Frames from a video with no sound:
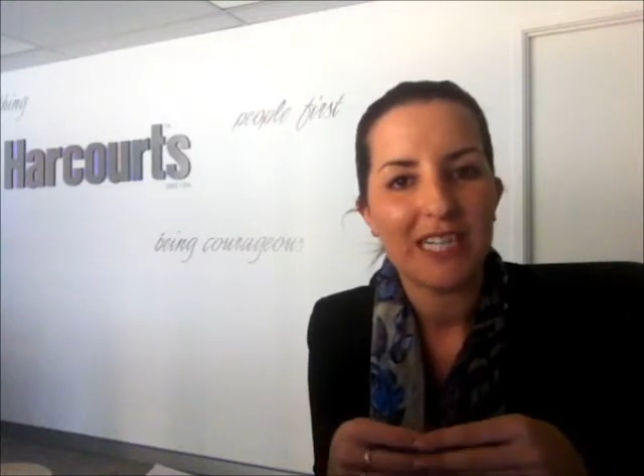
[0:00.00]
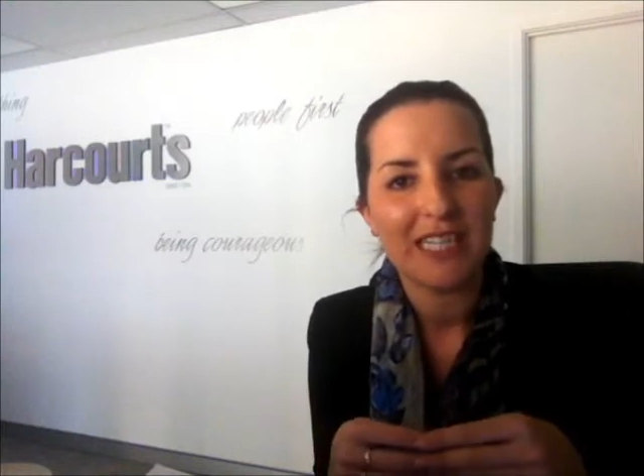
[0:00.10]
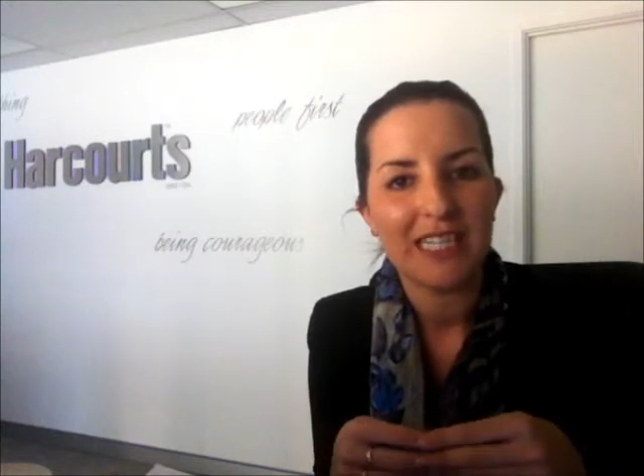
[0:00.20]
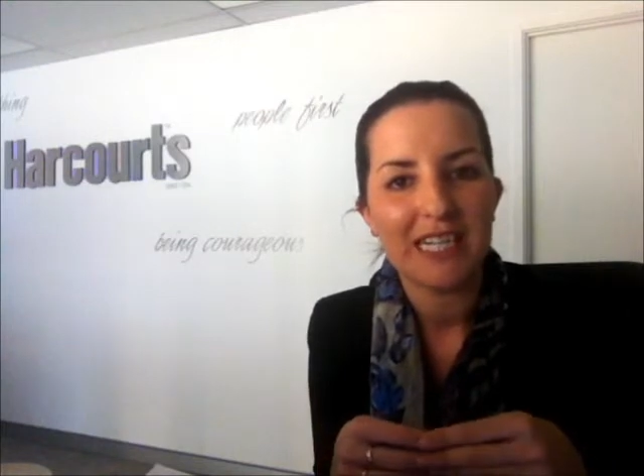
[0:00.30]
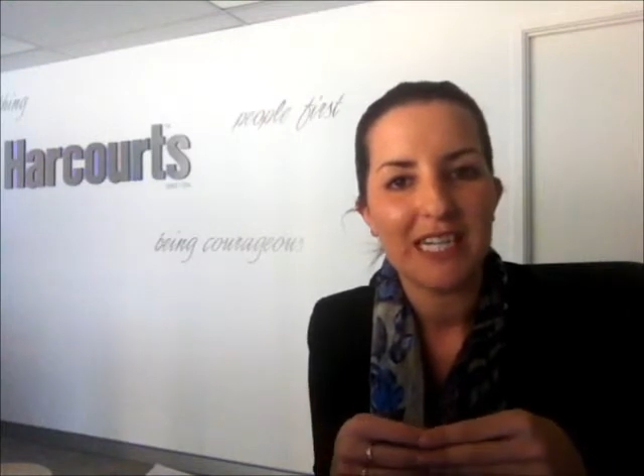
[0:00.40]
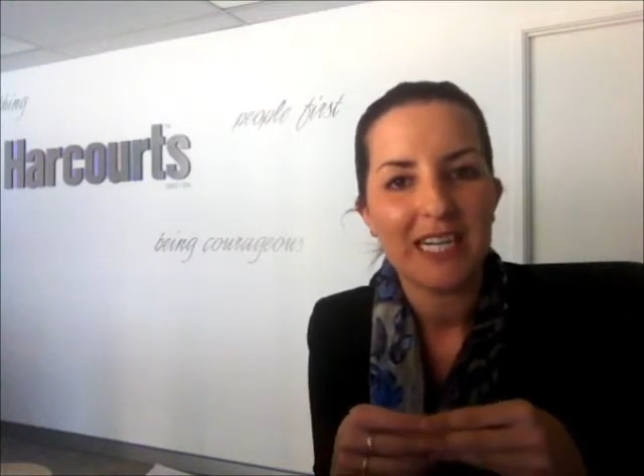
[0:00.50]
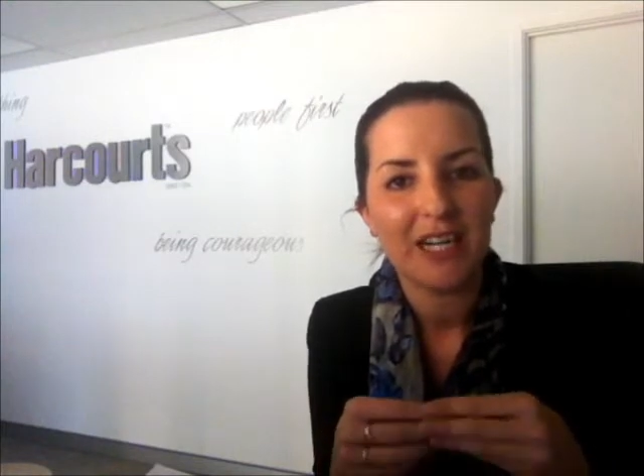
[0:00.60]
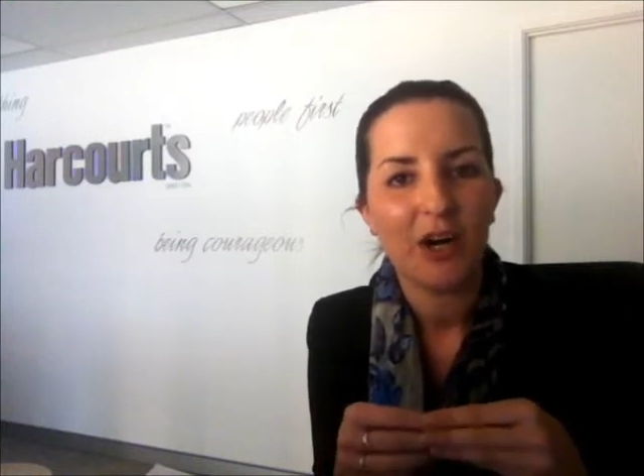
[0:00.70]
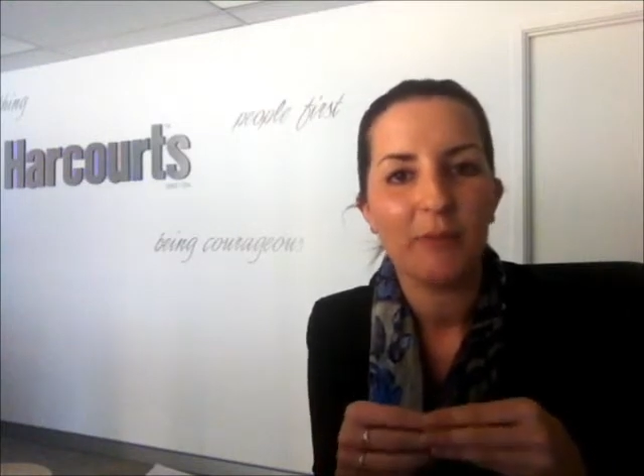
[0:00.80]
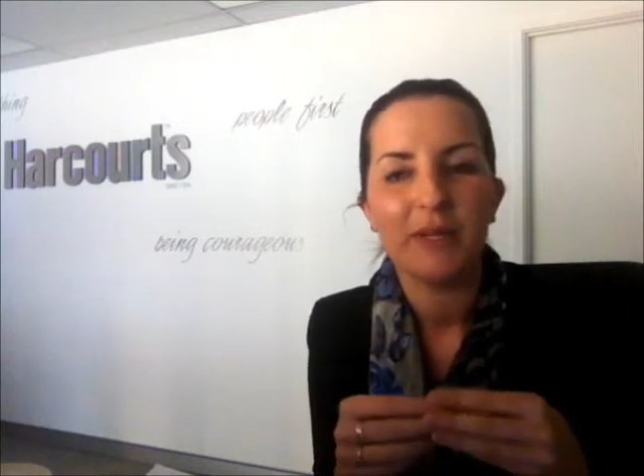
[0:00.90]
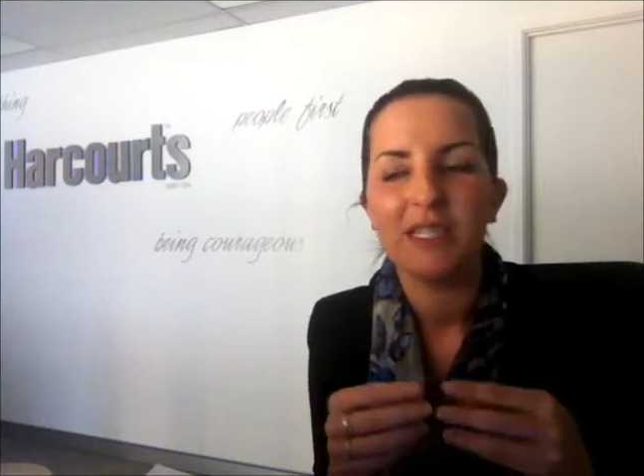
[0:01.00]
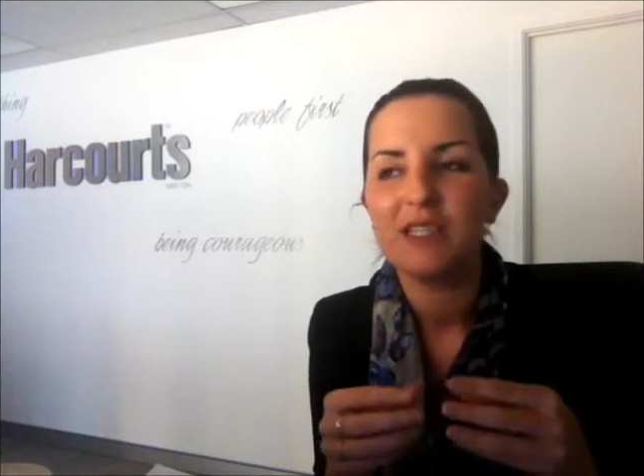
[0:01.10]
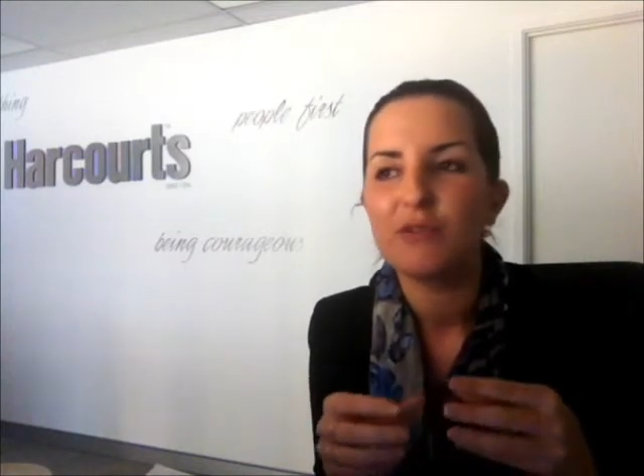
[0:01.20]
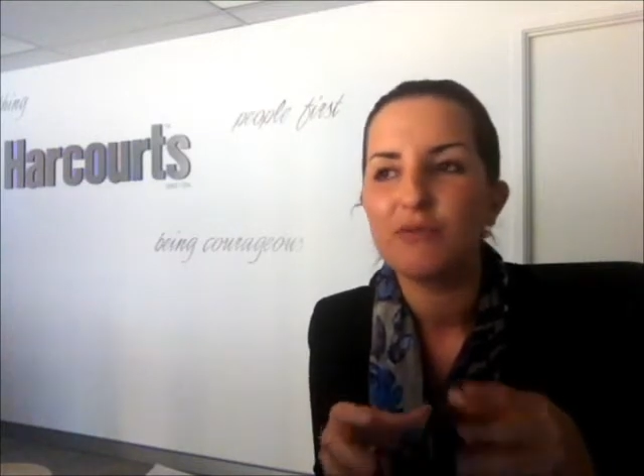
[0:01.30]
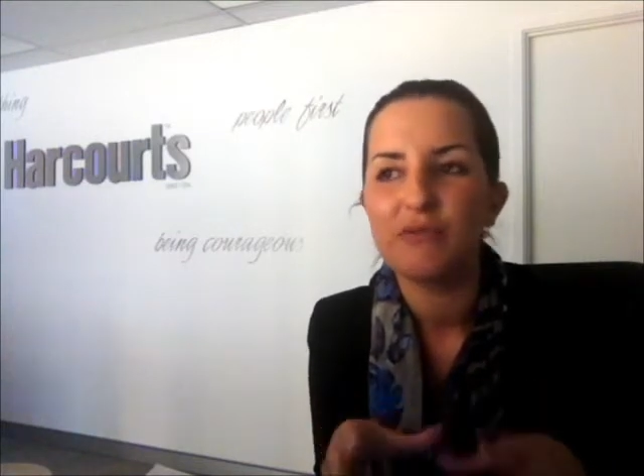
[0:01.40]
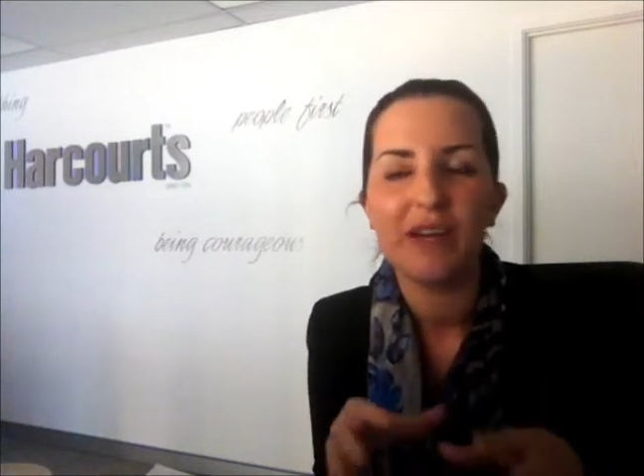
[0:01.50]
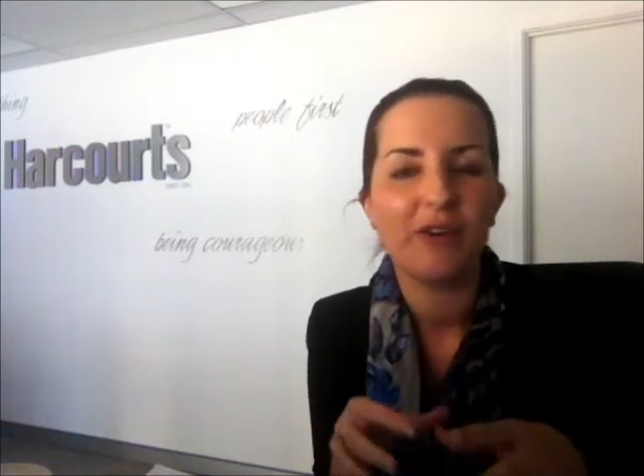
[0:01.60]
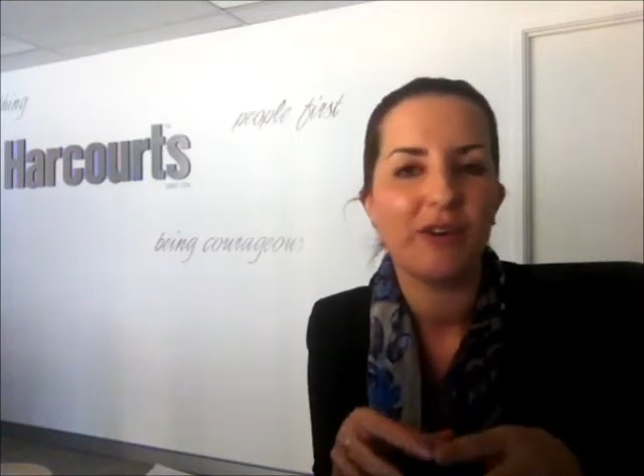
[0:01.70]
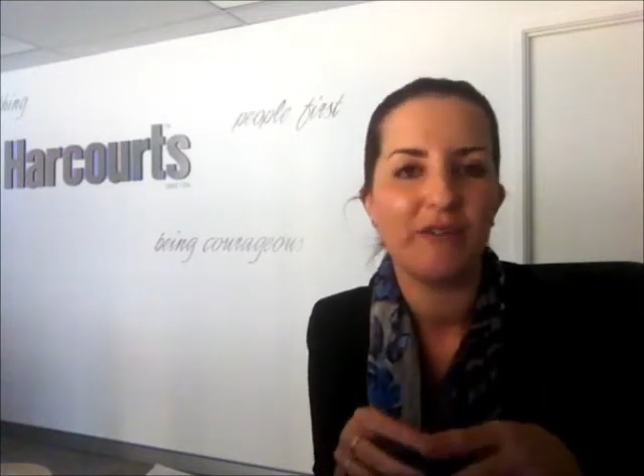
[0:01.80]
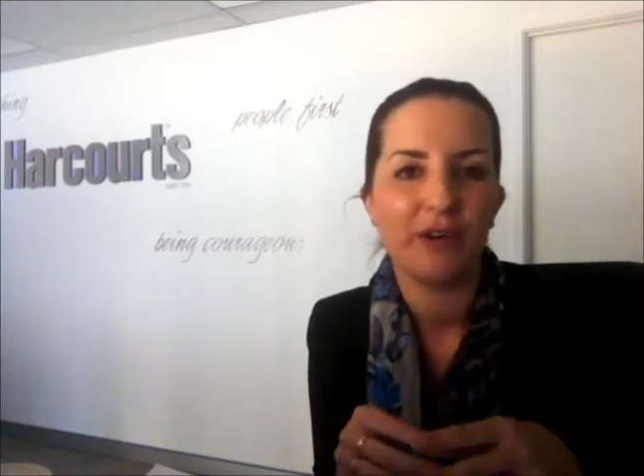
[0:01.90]
internet copy are still
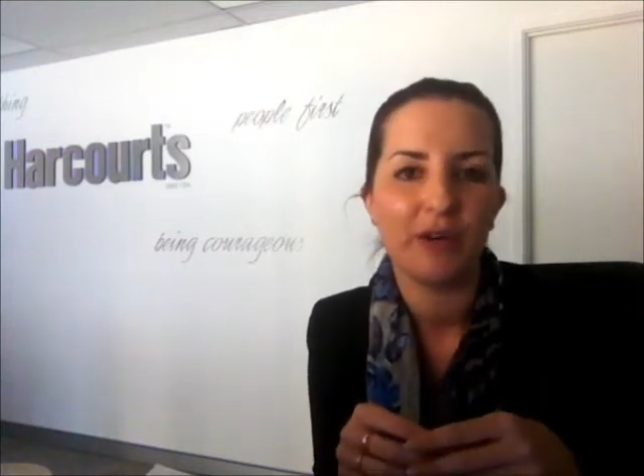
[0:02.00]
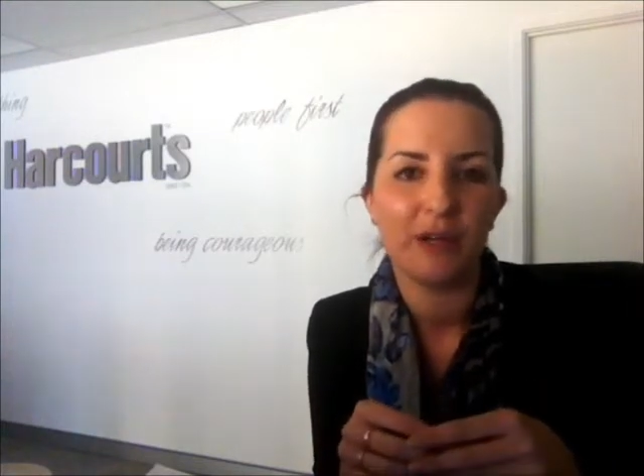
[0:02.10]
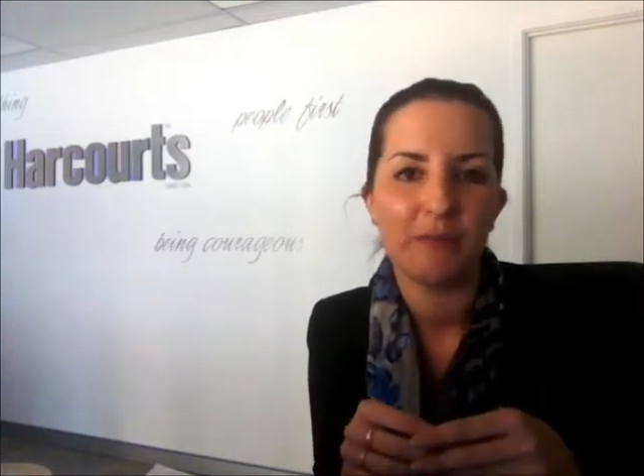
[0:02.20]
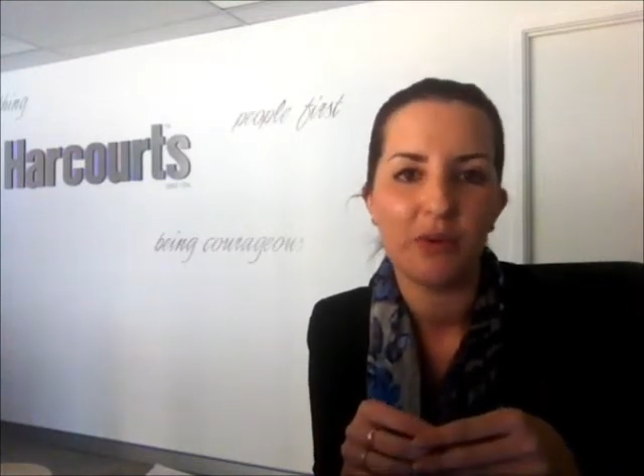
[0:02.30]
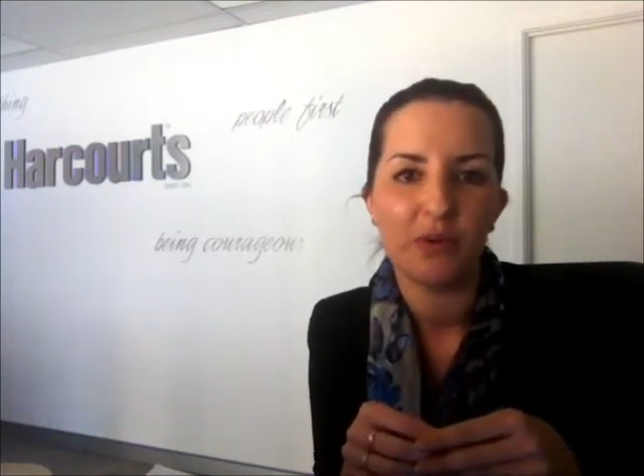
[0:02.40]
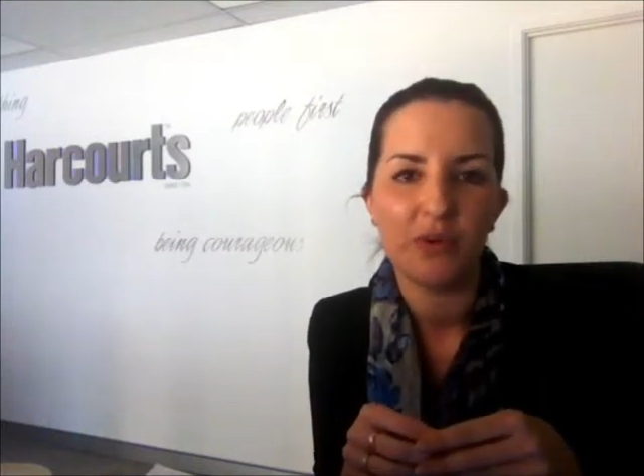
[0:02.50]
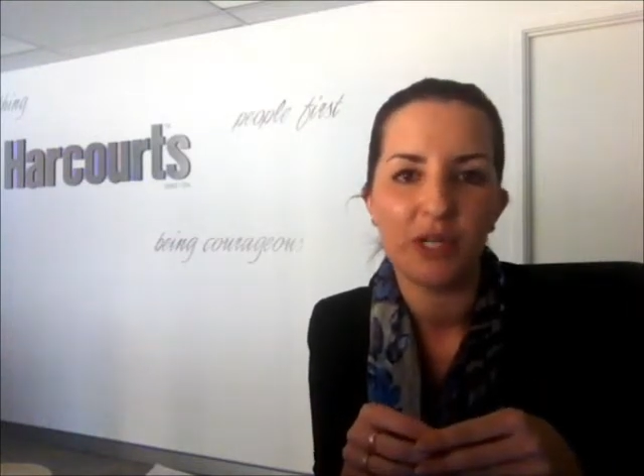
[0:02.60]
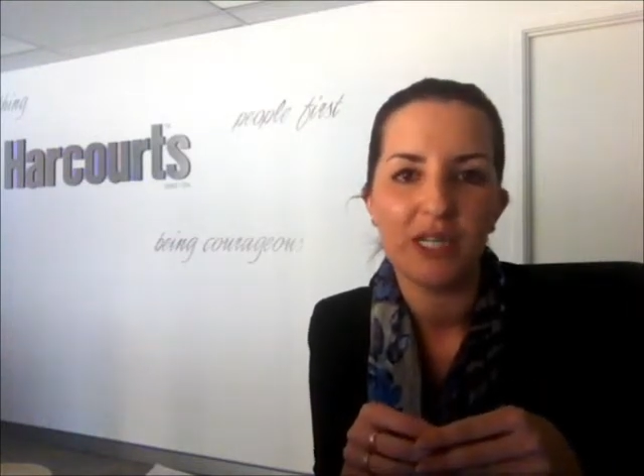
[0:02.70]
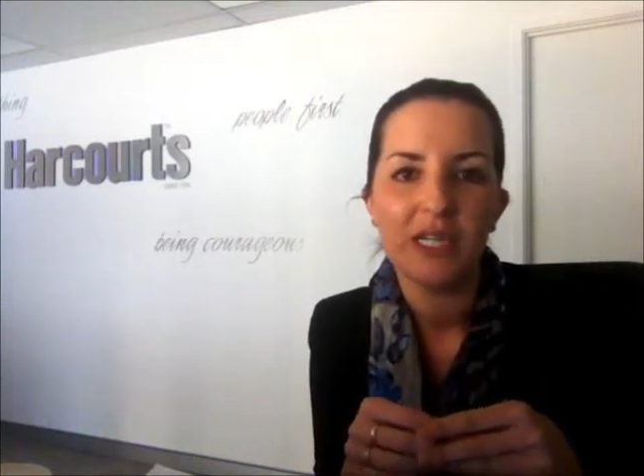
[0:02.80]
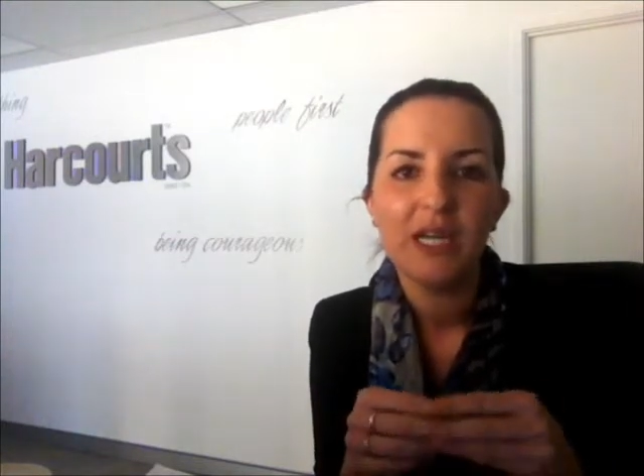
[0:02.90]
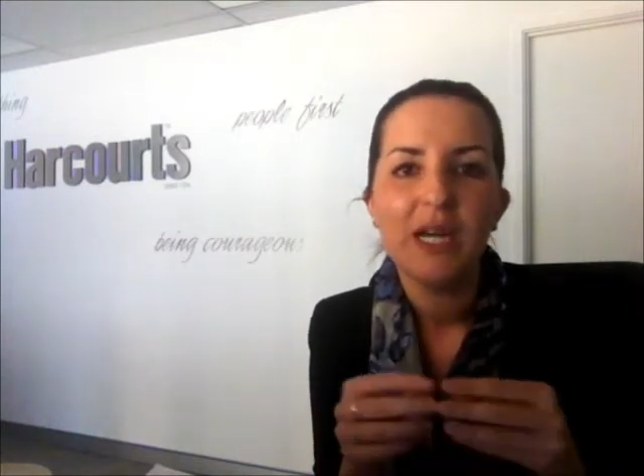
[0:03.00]
very, very important,